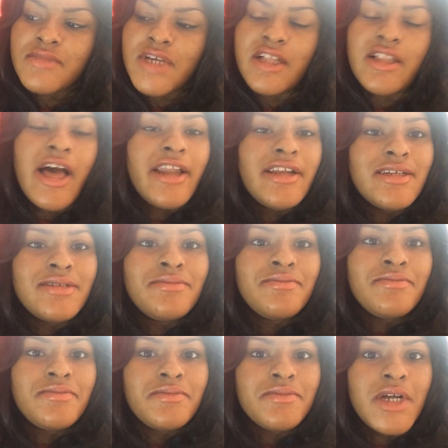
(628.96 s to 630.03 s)
A lot of
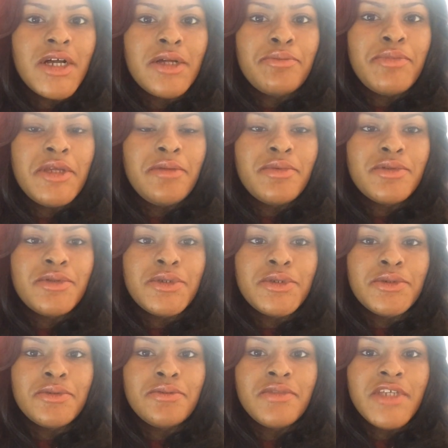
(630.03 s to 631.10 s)
people
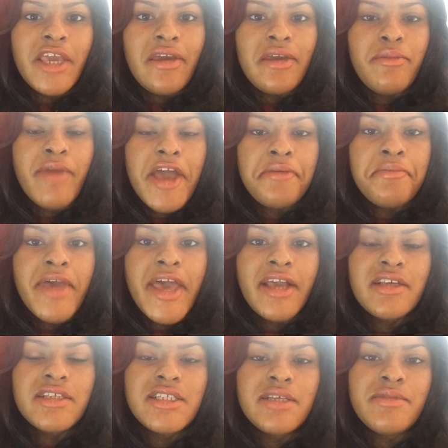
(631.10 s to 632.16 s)
do carry
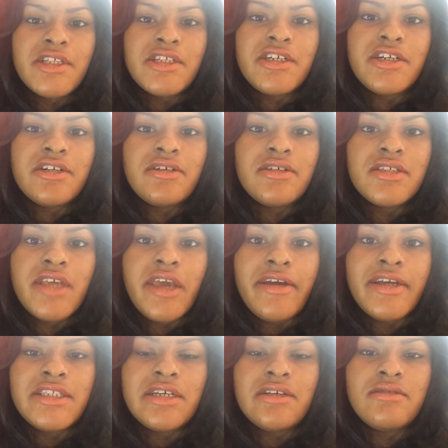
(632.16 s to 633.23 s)
backpacks. Some of the girls
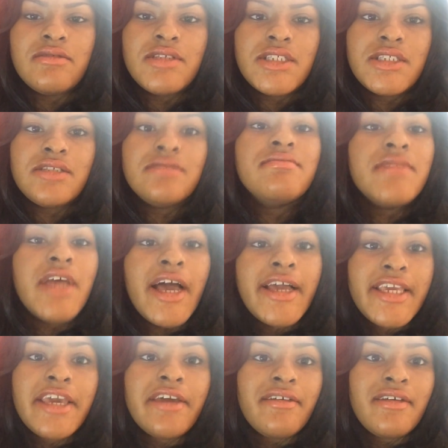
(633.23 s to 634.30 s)
carry totes. I
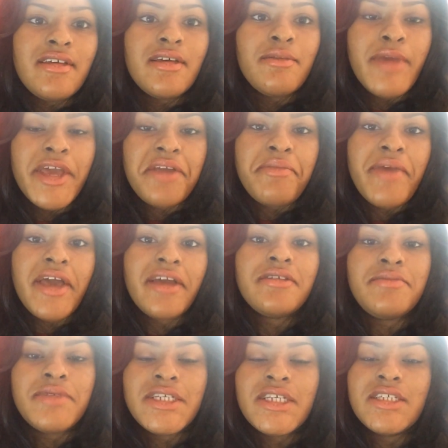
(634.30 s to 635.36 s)
carry a backpack
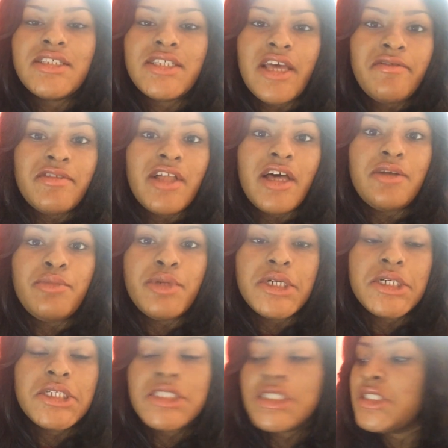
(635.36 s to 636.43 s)
because I have a lot of
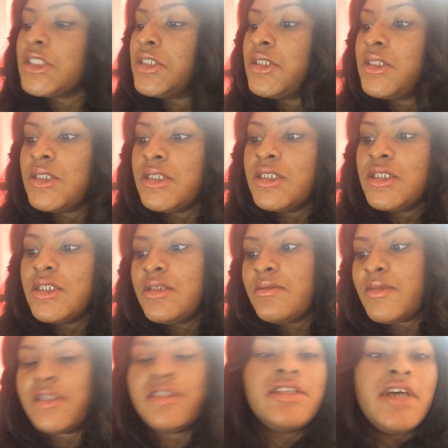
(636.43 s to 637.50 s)
books.
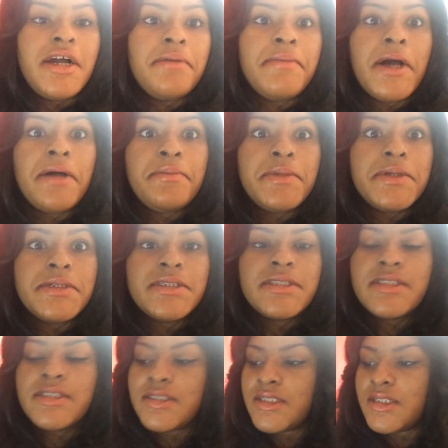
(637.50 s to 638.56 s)
I'm gonna talk about books.